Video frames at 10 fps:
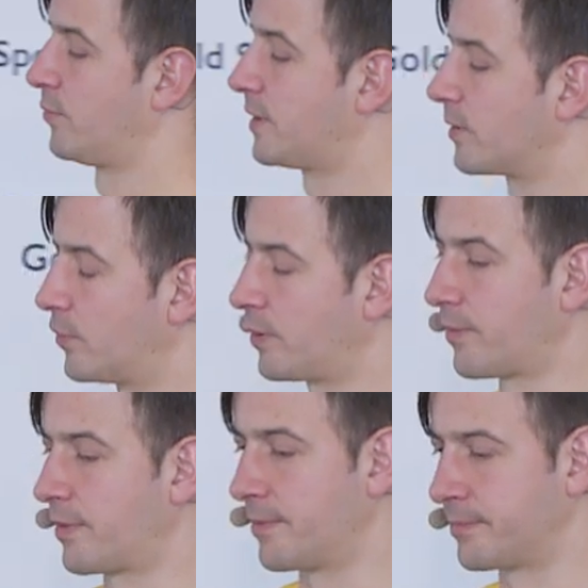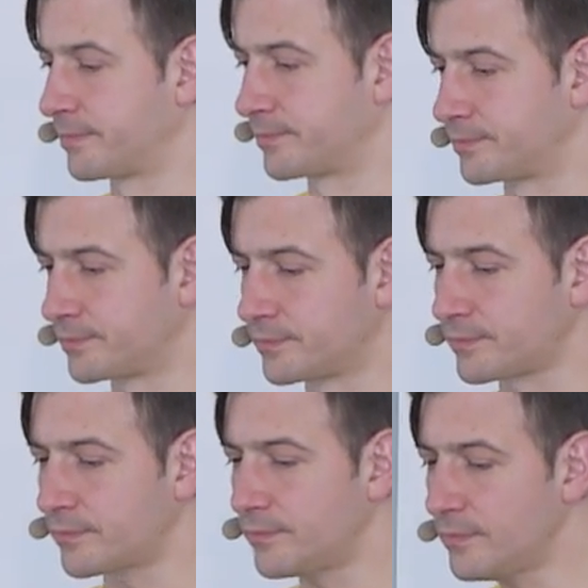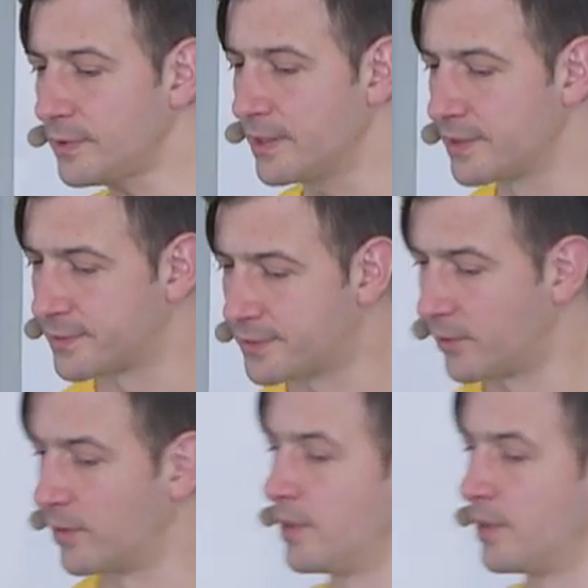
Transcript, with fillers: we can work with them. So,